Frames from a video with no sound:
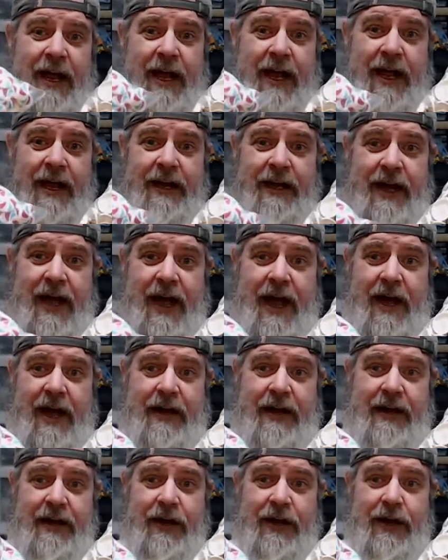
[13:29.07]
and got
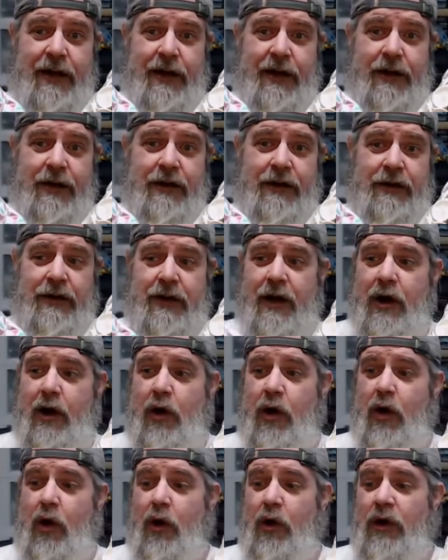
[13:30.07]
a
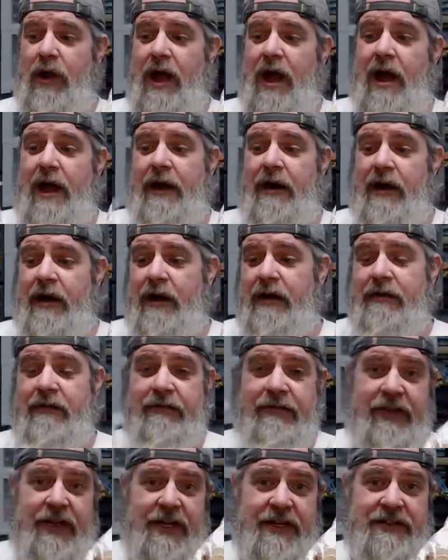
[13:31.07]
whole lot
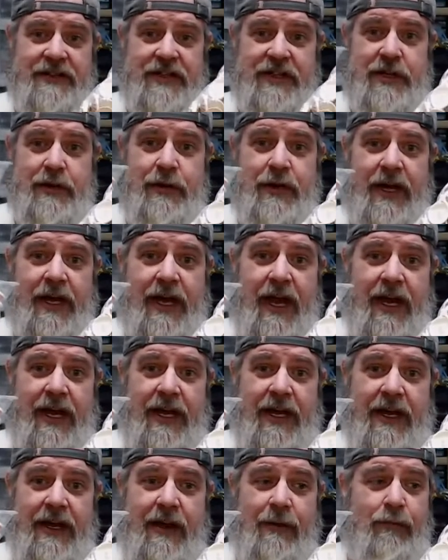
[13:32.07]
of these
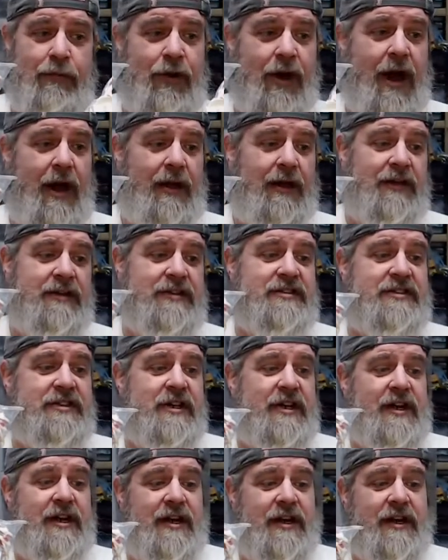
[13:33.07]
Unikitty umbrellas.
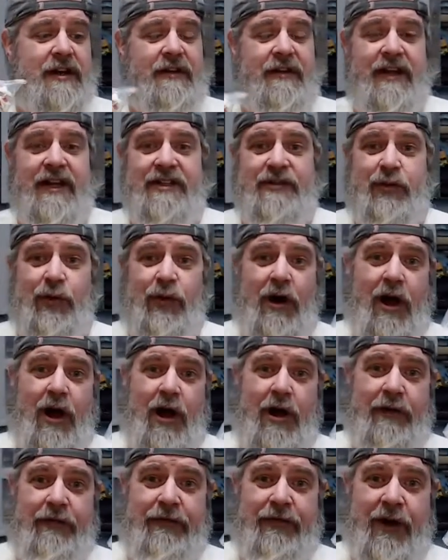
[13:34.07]
These were
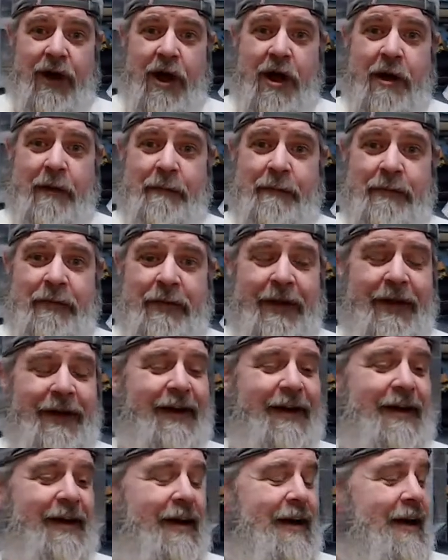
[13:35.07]
all from
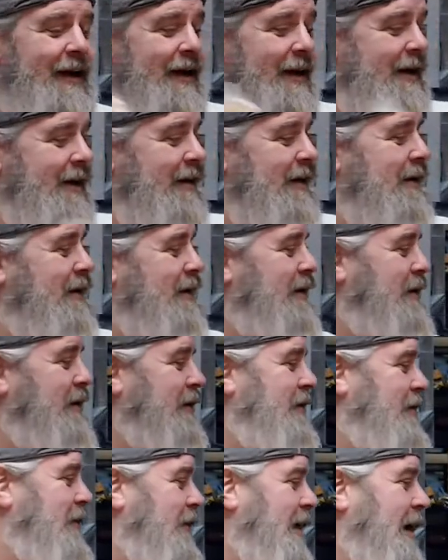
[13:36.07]

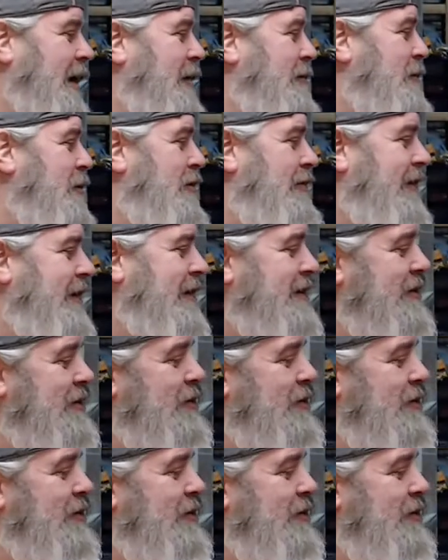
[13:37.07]
the Lego Movie